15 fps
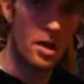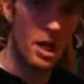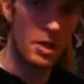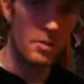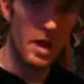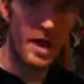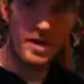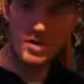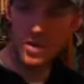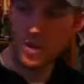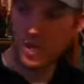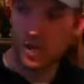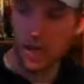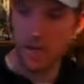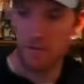I
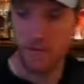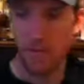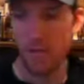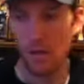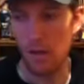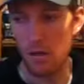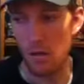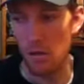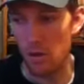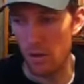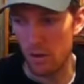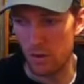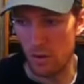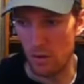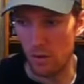actually didn't have any
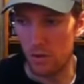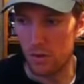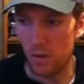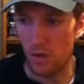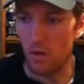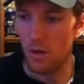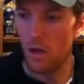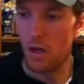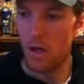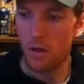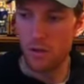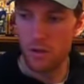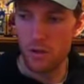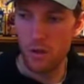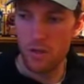gold controllers, so
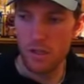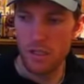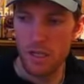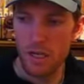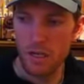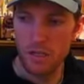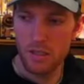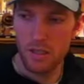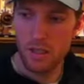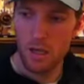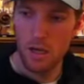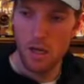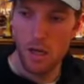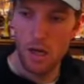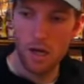the joysticks
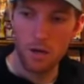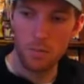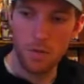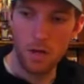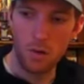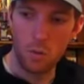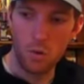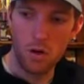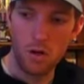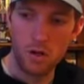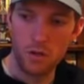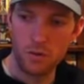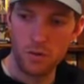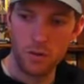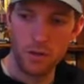on
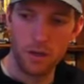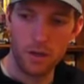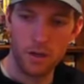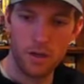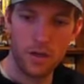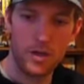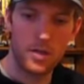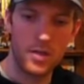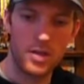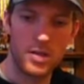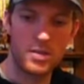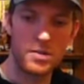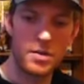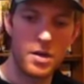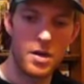one is really good,
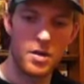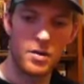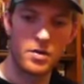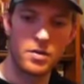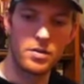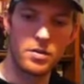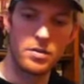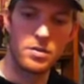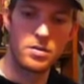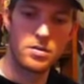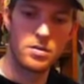on